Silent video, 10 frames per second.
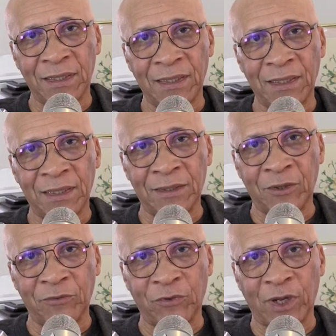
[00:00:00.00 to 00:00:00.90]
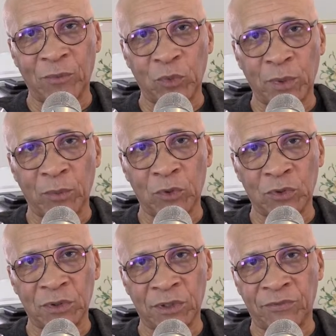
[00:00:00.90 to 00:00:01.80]
in order for him to be able,
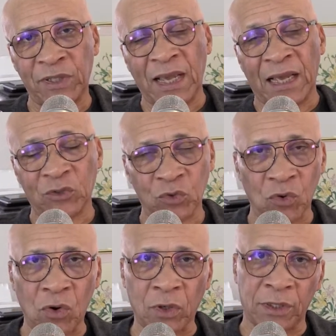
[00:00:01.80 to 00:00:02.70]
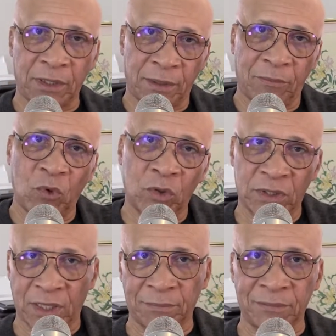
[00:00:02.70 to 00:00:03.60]
if he has to call on
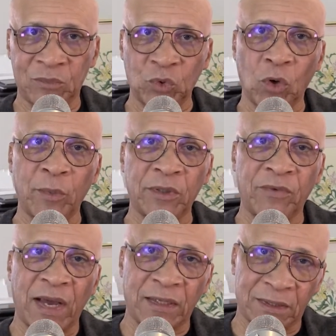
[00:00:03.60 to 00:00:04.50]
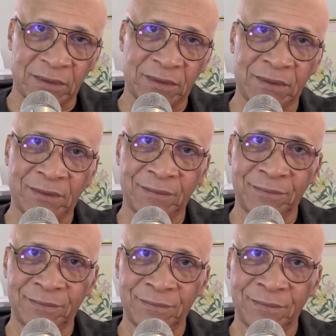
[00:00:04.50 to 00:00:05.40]
them to commit violence,
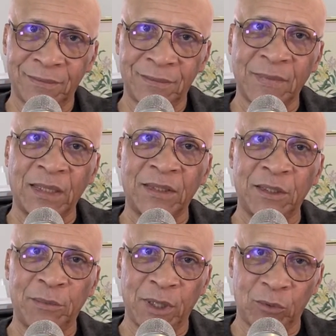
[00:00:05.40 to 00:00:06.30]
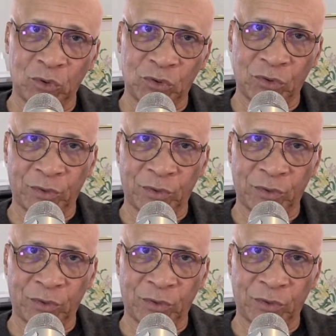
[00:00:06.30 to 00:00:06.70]
that he'll be able to do it.